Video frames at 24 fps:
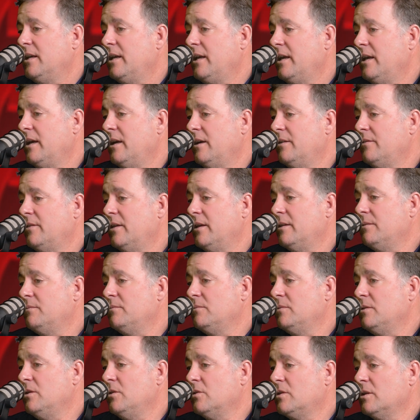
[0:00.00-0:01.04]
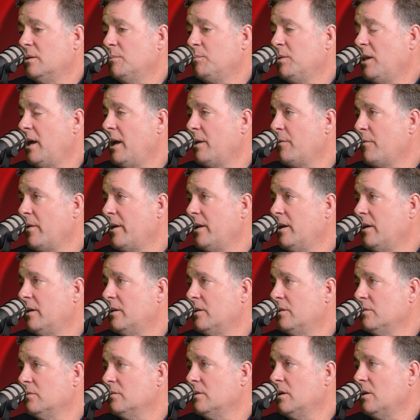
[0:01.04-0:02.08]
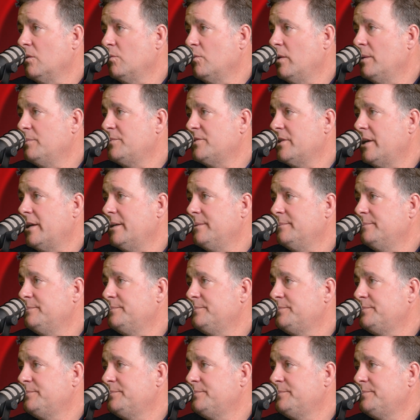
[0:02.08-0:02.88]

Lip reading: that you can apply right on our website.